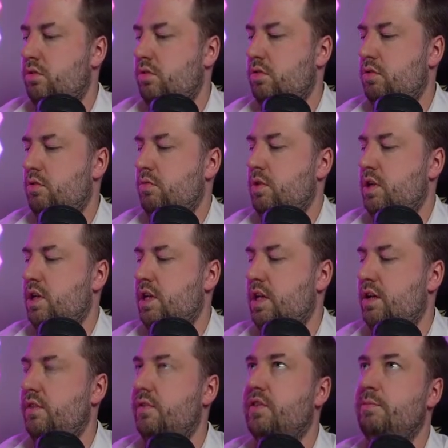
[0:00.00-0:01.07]
we're going to
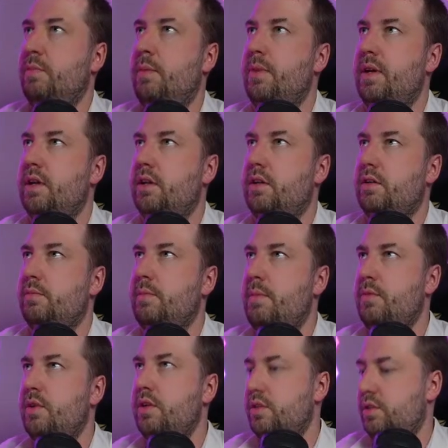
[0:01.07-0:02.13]
have some public
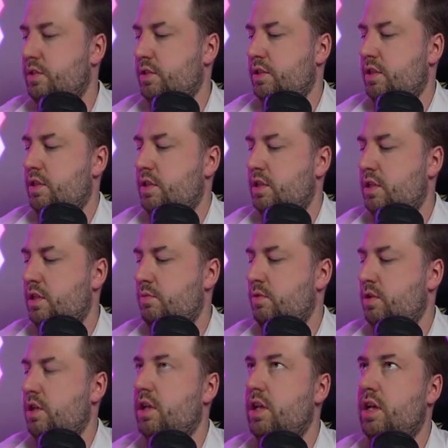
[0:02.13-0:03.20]
members and we're
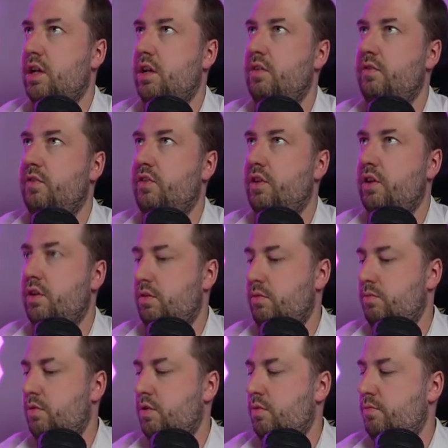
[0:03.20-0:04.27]
going to have some
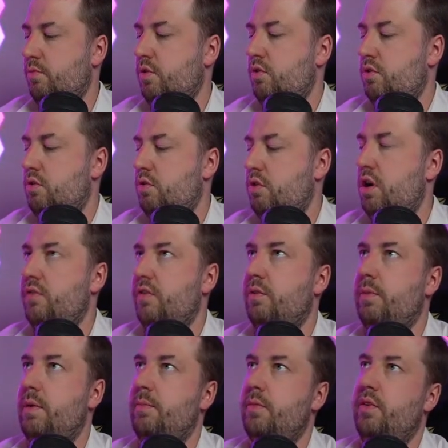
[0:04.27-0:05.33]
private
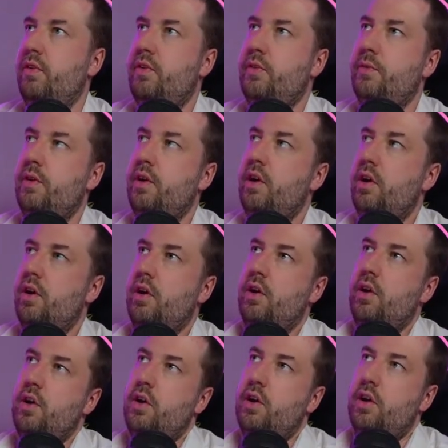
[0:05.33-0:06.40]
members.
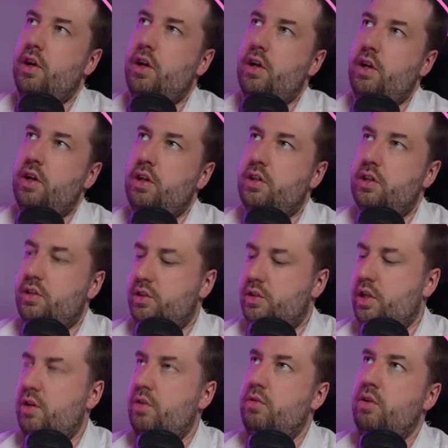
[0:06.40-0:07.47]

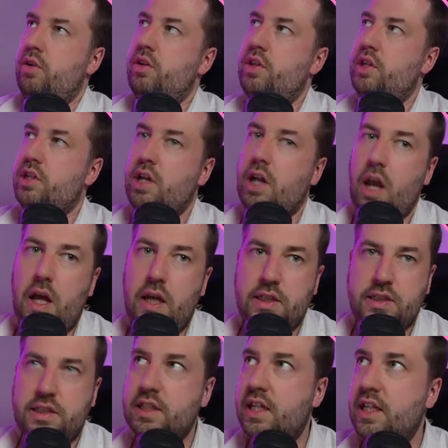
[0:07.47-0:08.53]
So the
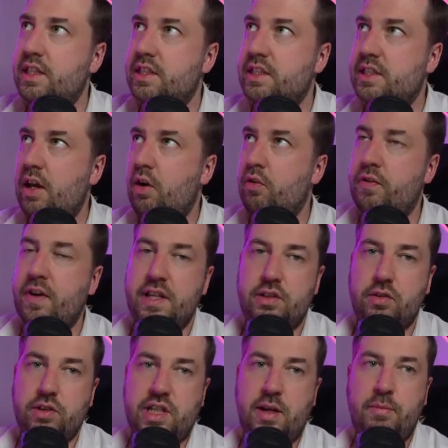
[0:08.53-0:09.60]
class itself is not
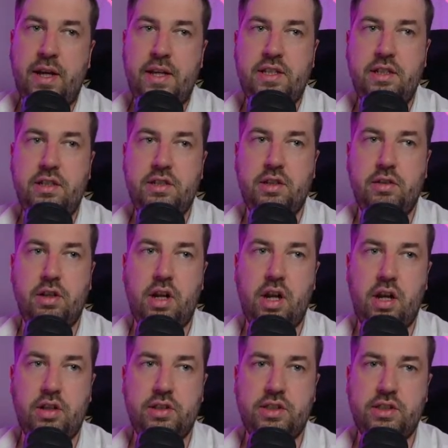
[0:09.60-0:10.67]
templated, so the
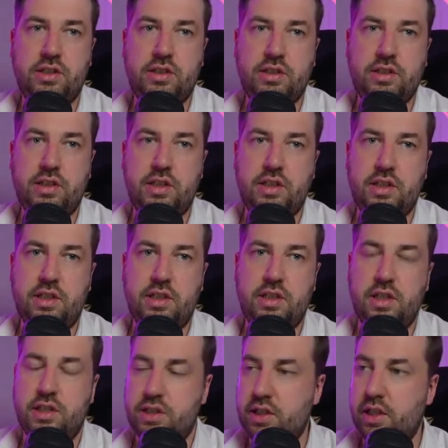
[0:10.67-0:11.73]
class,
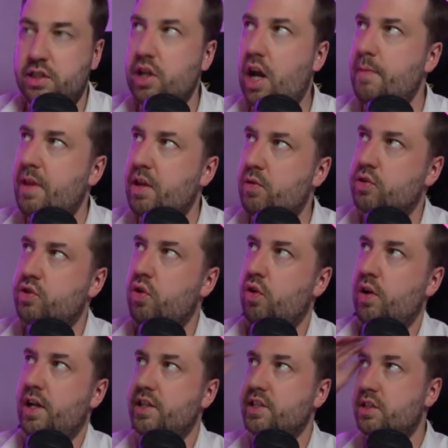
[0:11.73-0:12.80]
the type that you're storing
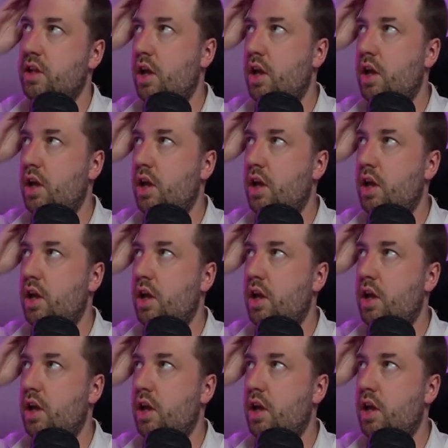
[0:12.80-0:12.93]
is in no way